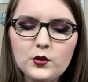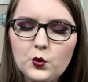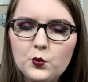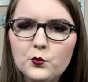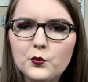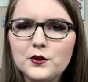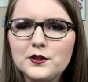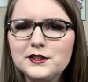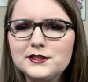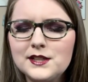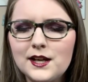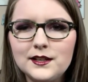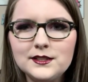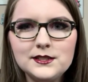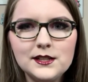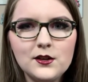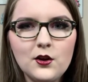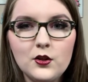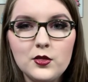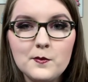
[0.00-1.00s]
we're
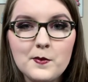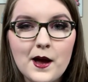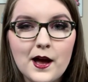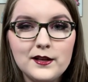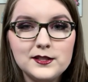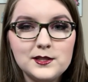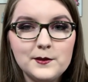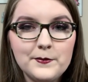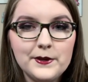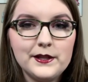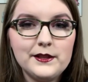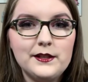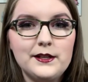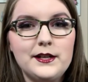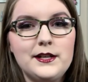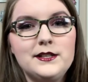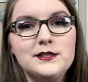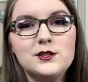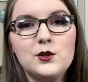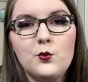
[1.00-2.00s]
discussing all the
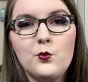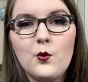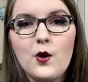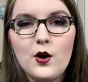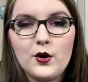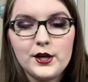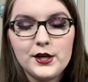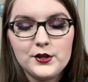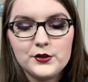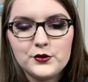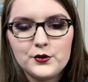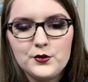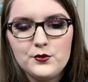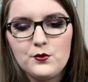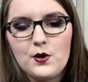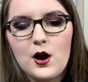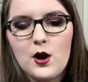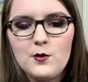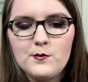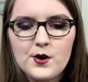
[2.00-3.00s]
possibilities walking through
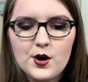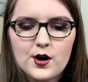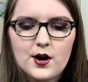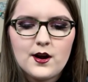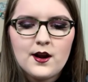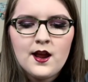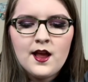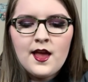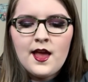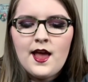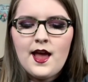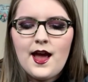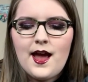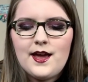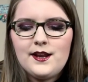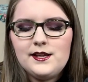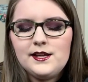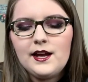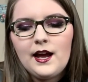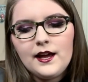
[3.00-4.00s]
Walmart,
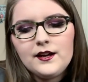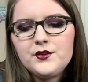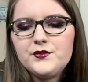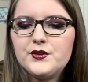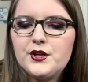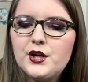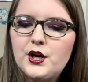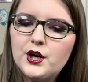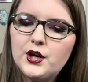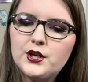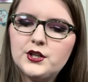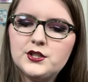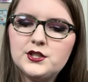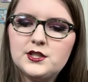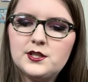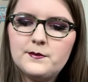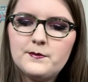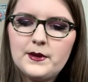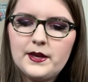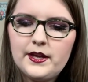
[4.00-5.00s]
and it kind of occurs
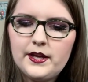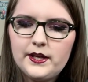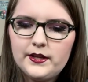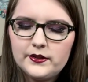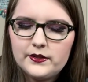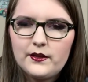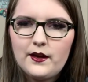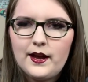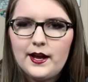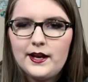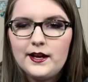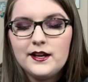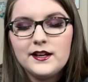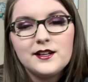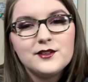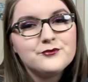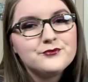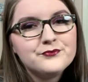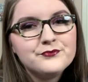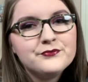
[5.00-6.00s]
to me, like,
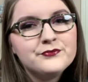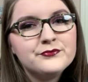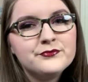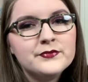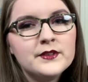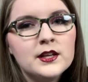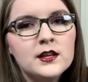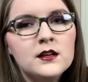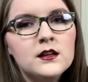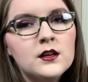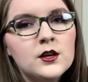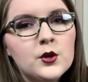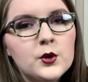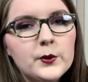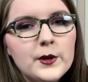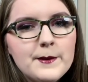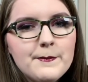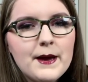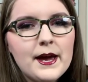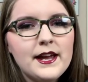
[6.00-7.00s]

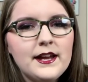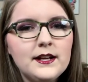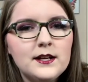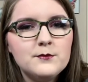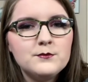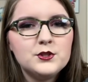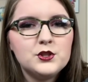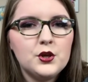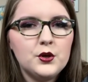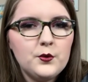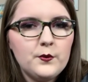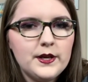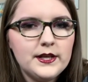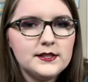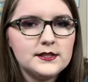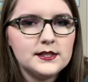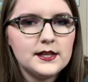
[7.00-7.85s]
we paid him 2 weeks